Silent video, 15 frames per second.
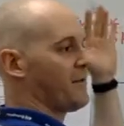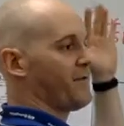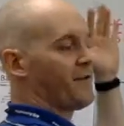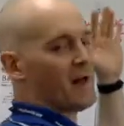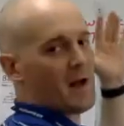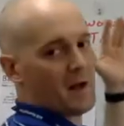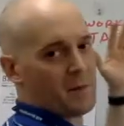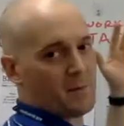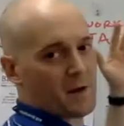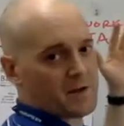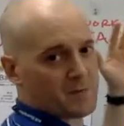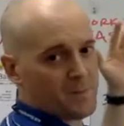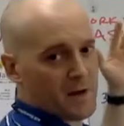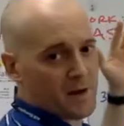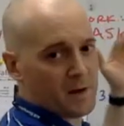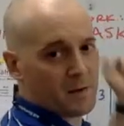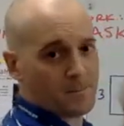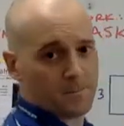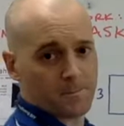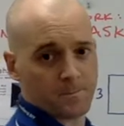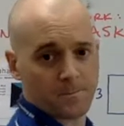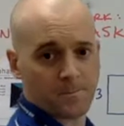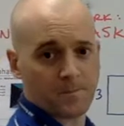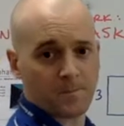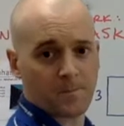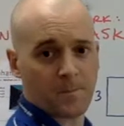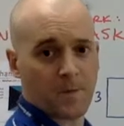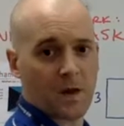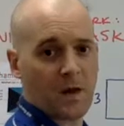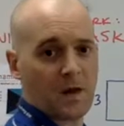flag much bigger
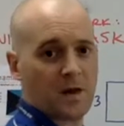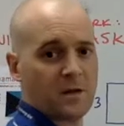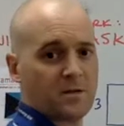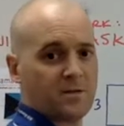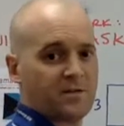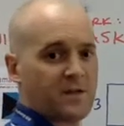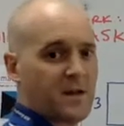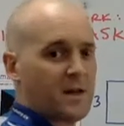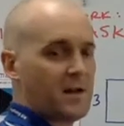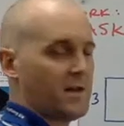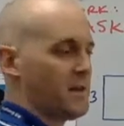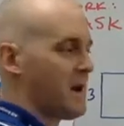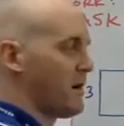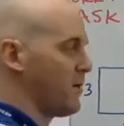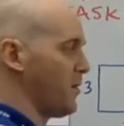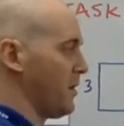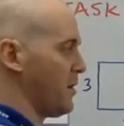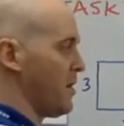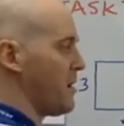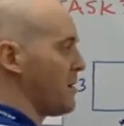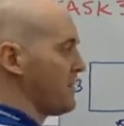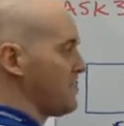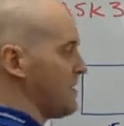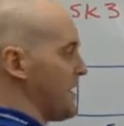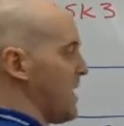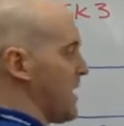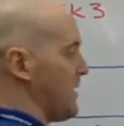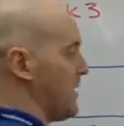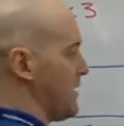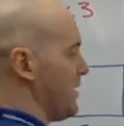and say now the long
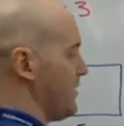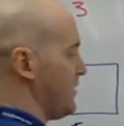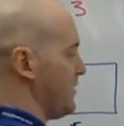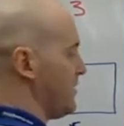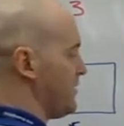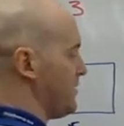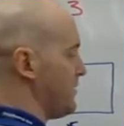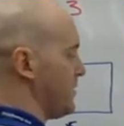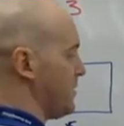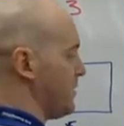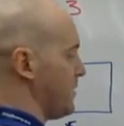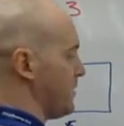side is